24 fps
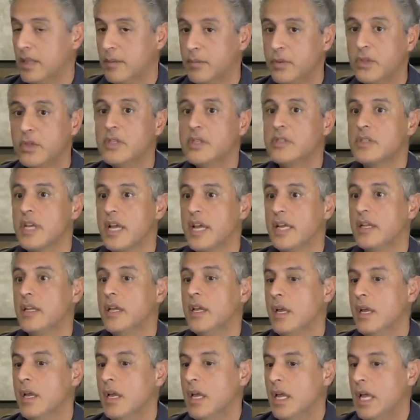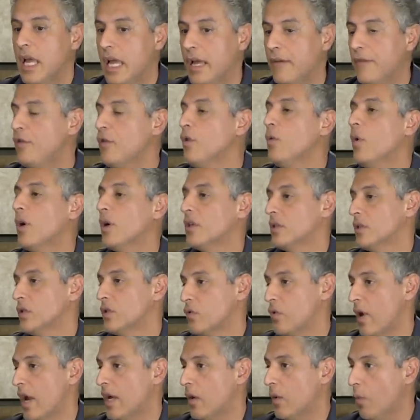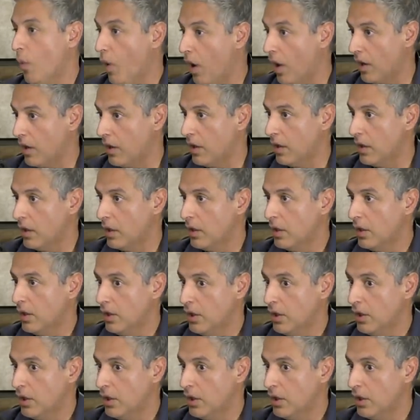The Buddha said, if you want to strike water,